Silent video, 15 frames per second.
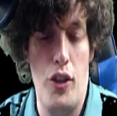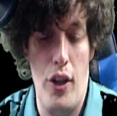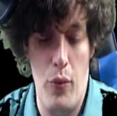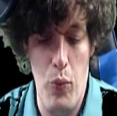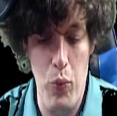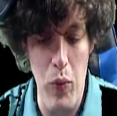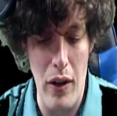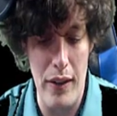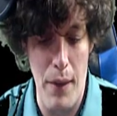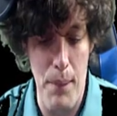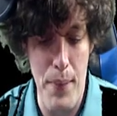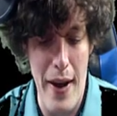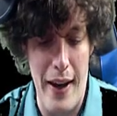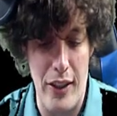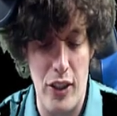and welcome
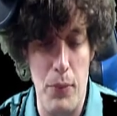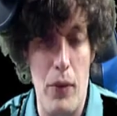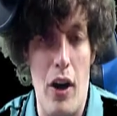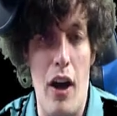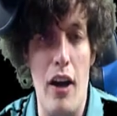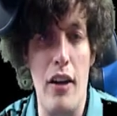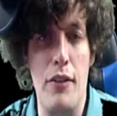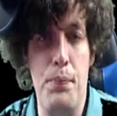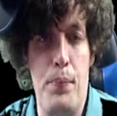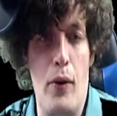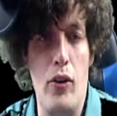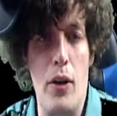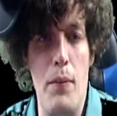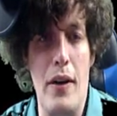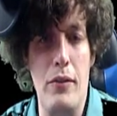back to more of
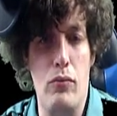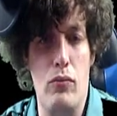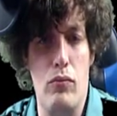Pokemon.